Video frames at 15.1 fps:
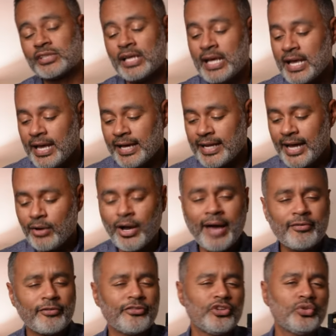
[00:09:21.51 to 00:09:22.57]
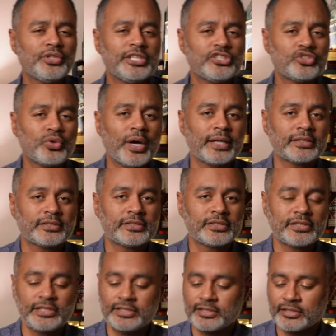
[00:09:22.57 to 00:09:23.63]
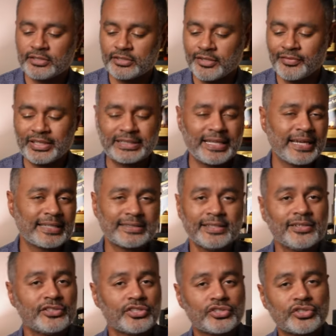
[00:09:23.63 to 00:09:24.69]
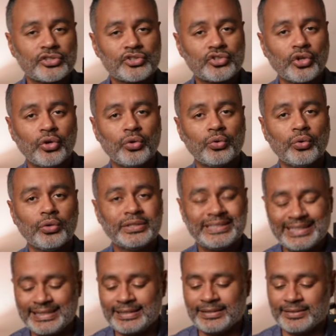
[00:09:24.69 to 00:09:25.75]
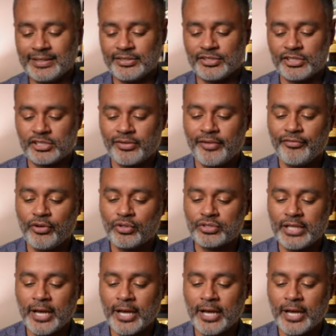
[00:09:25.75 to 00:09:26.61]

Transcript: And I'll have a few of these throughout the season and stuff like that because they're just so delicious, right, folks?